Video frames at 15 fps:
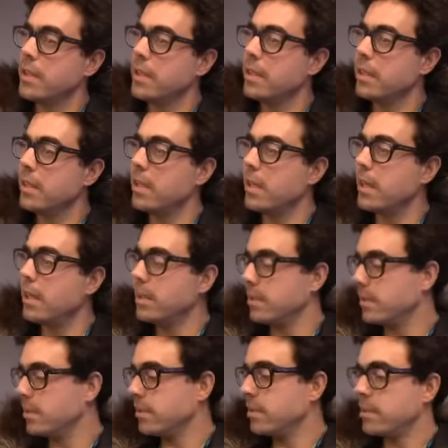And
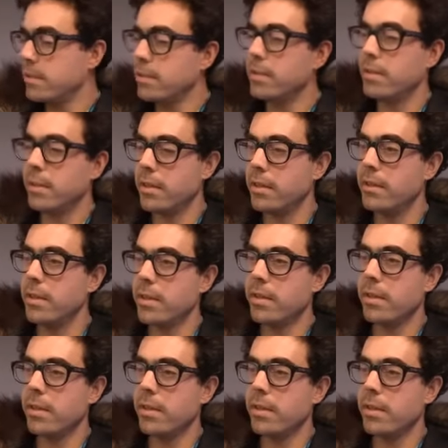I